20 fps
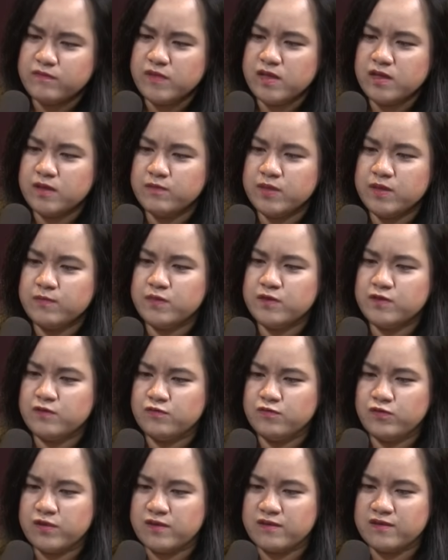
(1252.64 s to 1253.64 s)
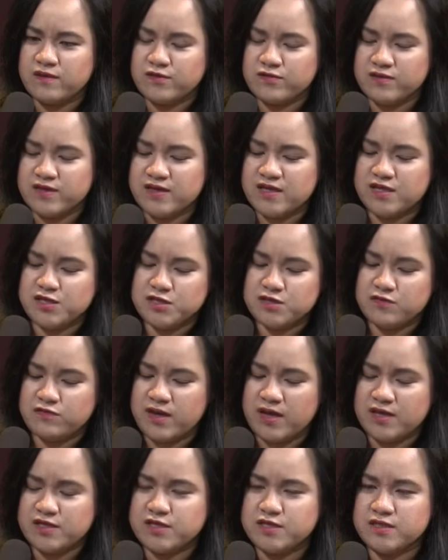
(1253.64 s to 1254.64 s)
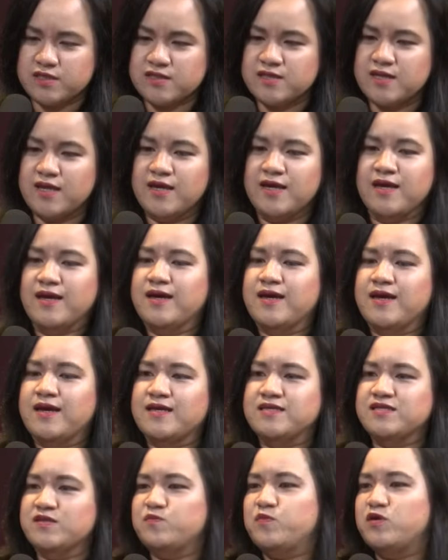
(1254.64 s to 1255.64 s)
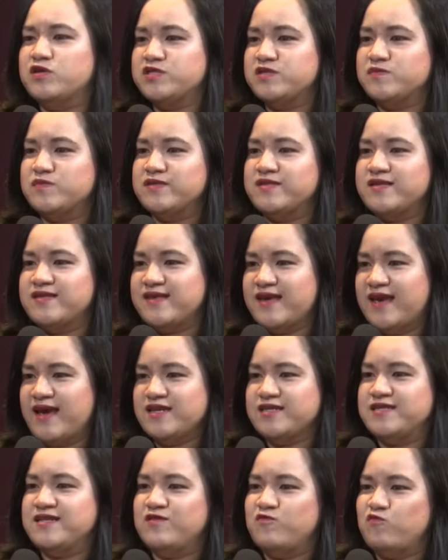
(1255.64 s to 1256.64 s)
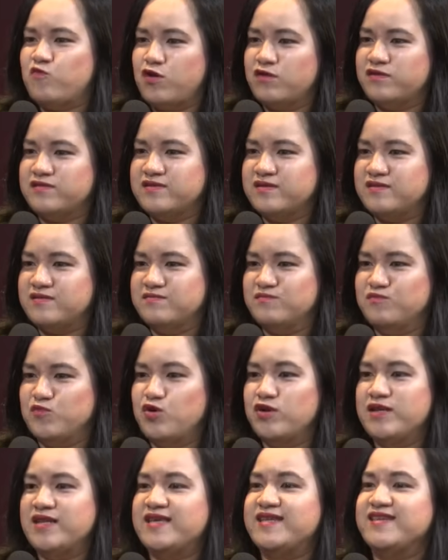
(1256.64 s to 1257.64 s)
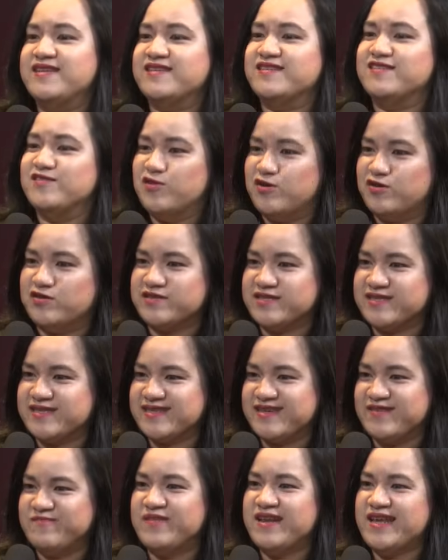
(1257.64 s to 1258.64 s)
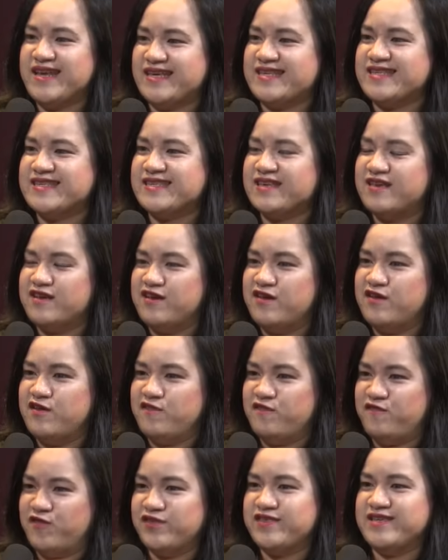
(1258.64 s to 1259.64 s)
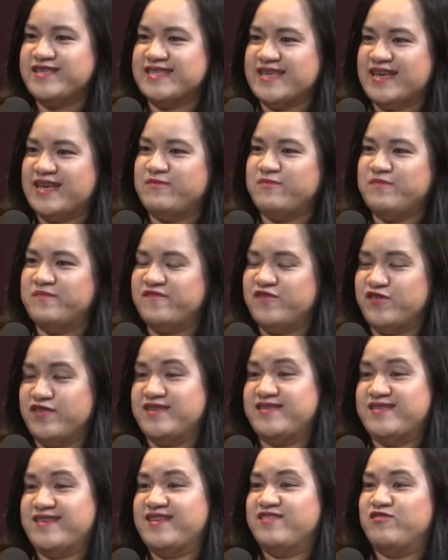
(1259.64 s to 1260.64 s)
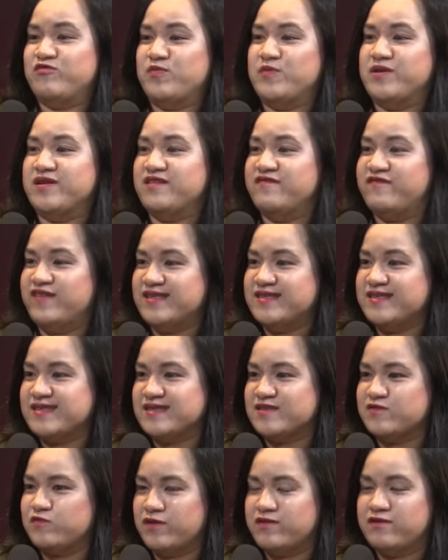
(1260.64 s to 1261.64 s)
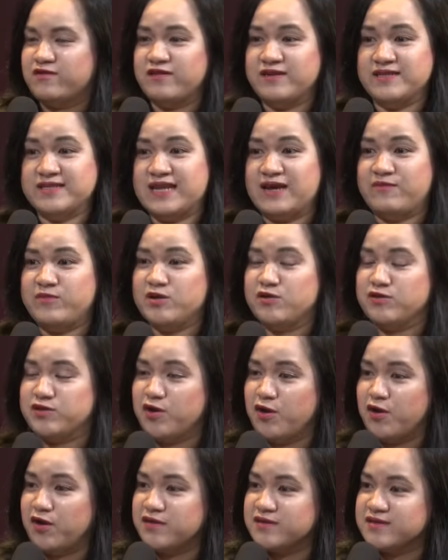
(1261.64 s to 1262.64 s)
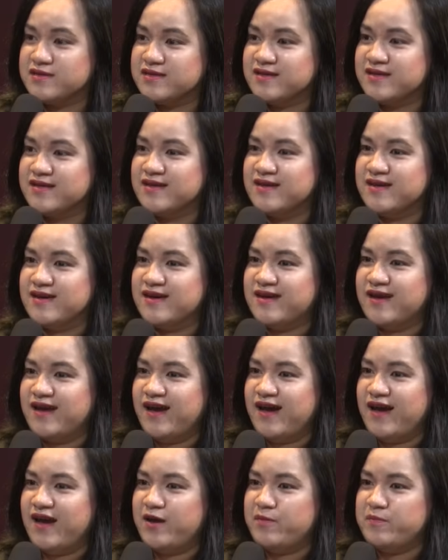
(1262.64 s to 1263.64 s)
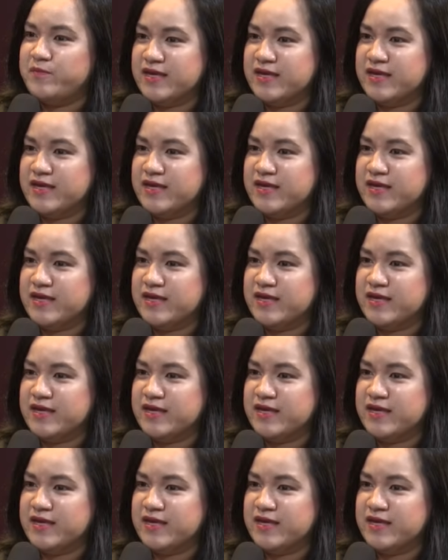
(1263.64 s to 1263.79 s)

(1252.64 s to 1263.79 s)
people with, the knee-jerk reactions, is it possible that they actually want more lenient laws in place for the said criminal offences, whether Islamic or not? Do